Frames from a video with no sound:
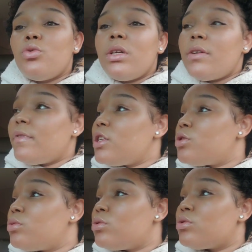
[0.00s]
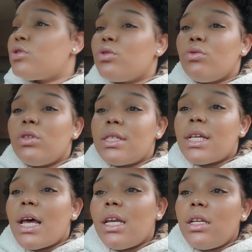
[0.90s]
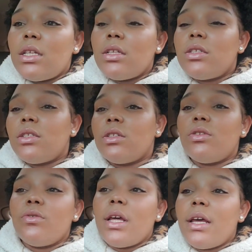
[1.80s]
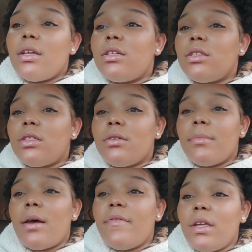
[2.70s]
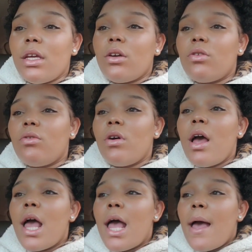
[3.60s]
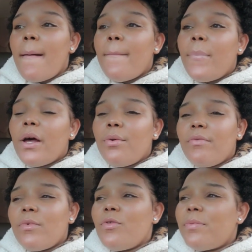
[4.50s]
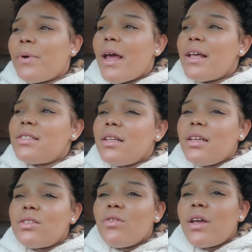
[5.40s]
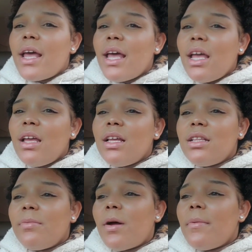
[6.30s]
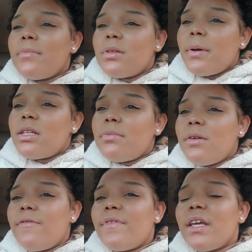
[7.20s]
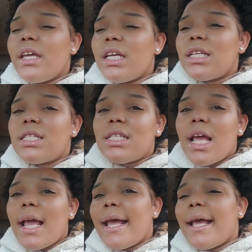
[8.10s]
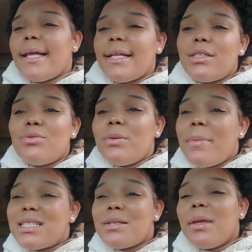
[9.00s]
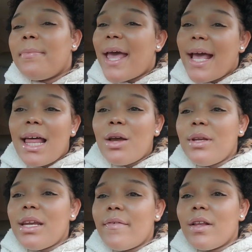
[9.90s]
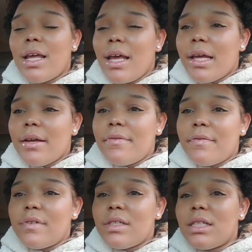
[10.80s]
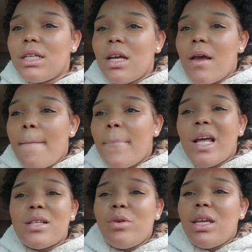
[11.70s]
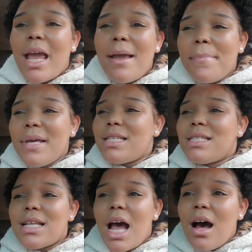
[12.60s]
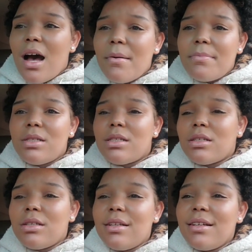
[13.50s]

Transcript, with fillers: two individuals who decided to do that to my vehicle. But we moved past it. It's okay. The problem's about to be fixed. And we're about to be back like we never left because we can't be stopped.